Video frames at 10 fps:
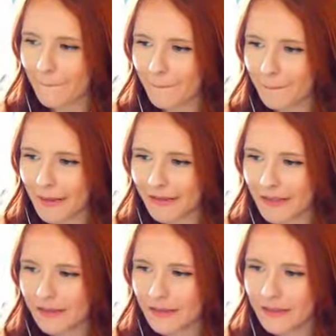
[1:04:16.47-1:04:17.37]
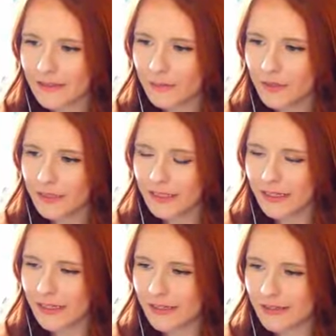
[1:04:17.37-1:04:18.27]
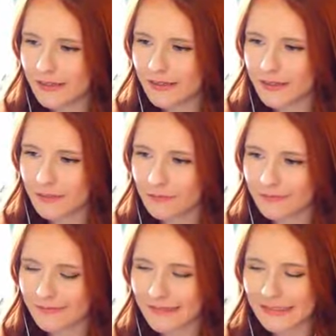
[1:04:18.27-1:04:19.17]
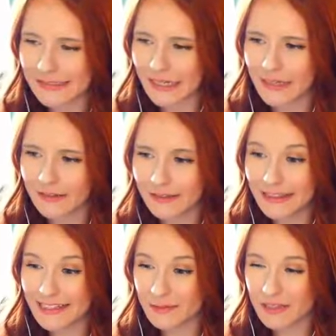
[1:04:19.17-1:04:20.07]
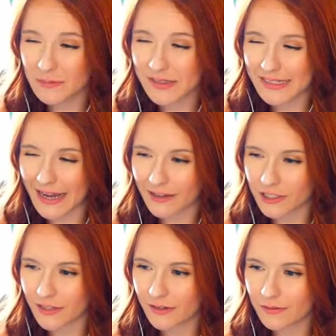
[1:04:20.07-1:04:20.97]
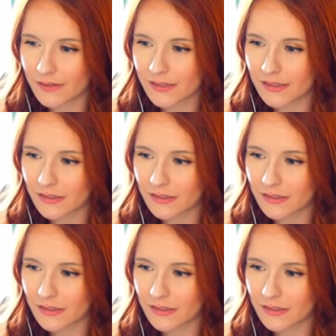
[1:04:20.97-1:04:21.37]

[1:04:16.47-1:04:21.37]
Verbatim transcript: I think this one is, I think this one's pistachios.